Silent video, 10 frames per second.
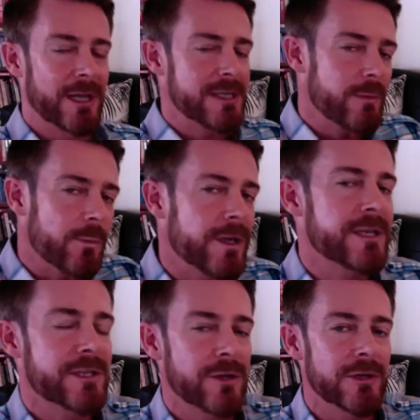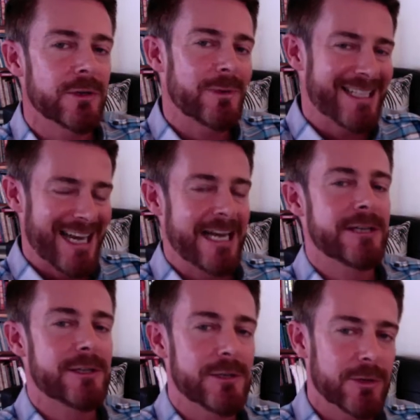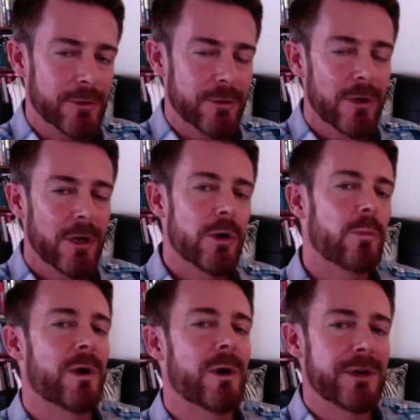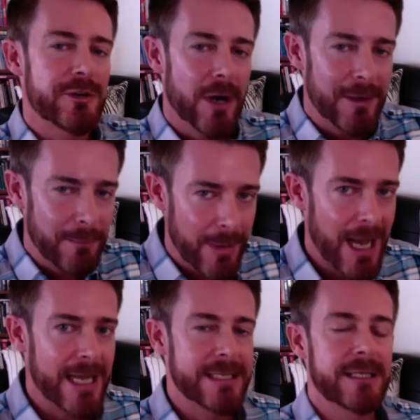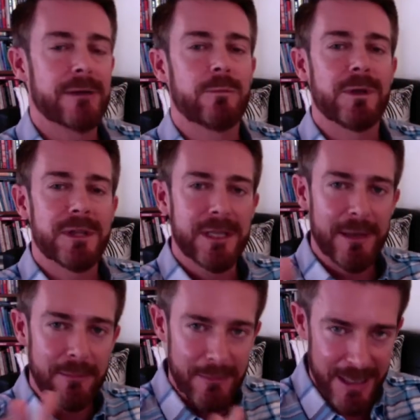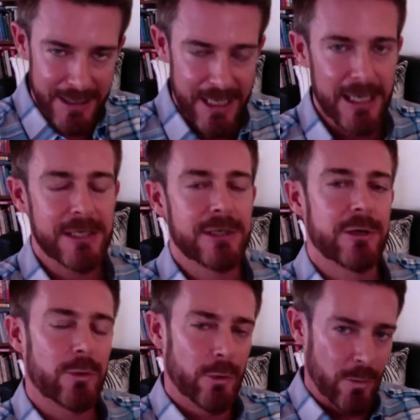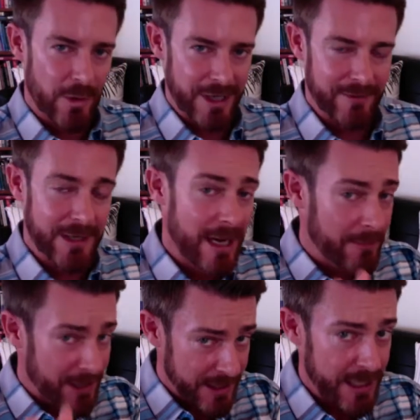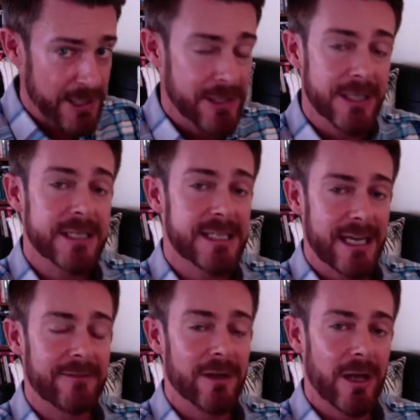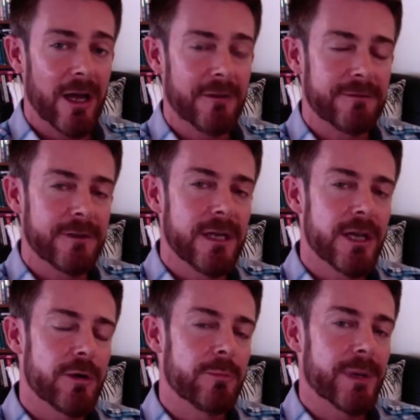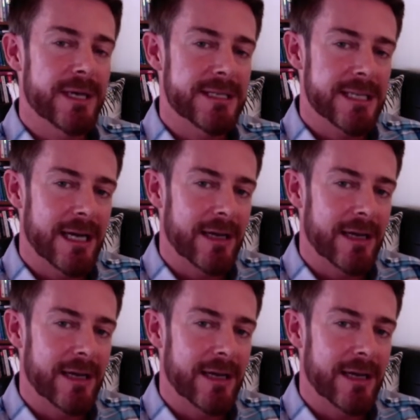That's what we assert that we tend to do when we try to mask it with medication or whatever. Now, medication can save a life, but